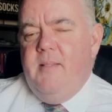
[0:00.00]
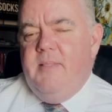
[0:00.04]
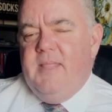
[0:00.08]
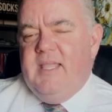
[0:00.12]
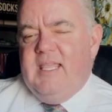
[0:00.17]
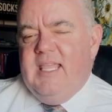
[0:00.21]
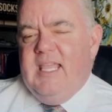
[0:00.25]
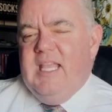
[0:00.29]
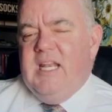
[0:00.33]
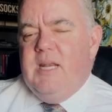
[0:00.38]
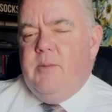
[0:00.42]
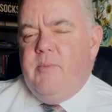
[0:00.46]
The
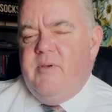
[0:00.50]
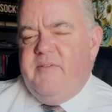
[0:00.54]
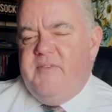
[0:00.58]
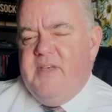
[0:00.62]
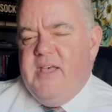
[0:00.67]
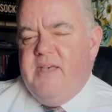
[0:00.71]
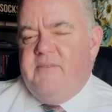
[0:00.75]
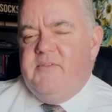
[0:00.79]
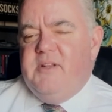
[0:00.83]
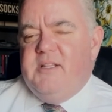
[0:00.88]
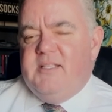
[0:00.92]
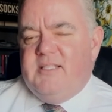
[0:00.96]
kingdom of
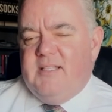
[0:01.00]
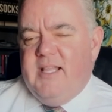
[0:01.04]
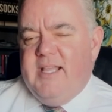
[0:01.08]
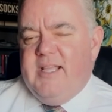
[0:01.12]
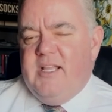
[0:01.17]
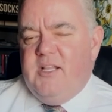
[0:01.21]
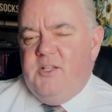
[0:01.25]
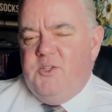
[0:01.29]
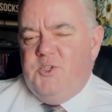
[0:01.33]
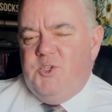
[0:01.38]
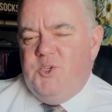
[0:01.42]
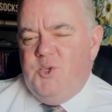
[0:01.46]
heaven is
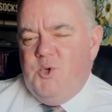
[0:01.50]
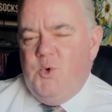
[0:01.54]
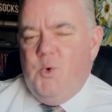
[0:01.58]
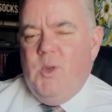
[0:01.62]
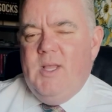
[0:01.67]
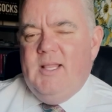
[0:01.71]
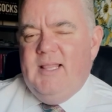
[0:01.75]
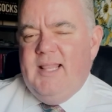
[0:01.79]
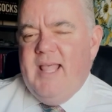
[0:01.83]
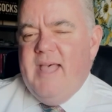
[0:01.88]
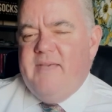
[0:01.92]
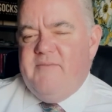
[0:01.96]
like
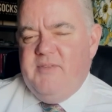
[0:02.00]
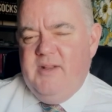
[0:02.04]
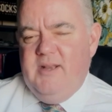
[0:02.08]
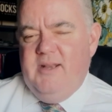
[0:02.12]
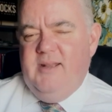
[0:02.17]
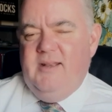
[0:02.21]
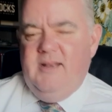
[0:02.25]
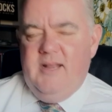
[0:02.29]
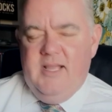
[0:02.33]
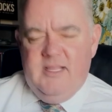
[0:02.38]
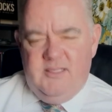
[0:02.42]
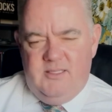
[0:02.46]
unto
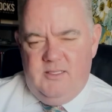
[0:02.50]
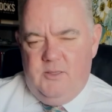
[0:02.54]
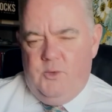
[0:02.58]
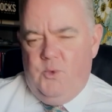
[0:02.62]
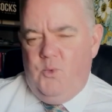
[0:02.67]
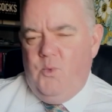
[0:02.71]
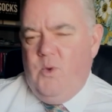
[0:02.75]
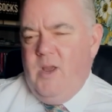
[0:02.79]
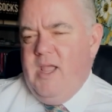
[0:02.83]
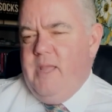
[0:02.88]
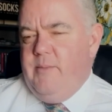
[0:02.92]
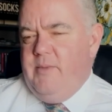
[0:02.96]
leaven. Nice
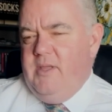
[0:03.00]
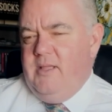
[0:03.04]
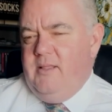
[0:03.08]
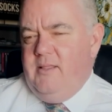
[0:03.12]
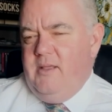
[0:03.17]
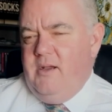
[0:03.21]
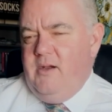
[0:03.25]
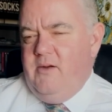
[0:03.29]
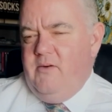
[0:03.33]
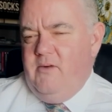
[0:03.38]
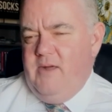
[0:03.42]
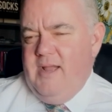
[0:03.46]
little rhyming
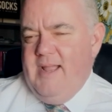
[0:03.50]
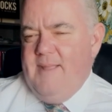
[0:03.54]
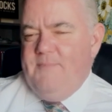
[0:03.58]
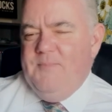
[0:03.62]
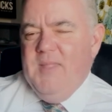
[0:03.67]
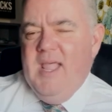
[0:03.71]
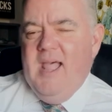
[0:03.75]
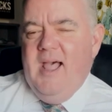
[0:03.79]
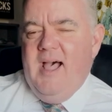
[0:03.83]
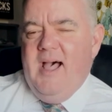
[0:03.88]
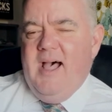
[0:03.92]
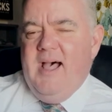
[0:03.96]
there, right?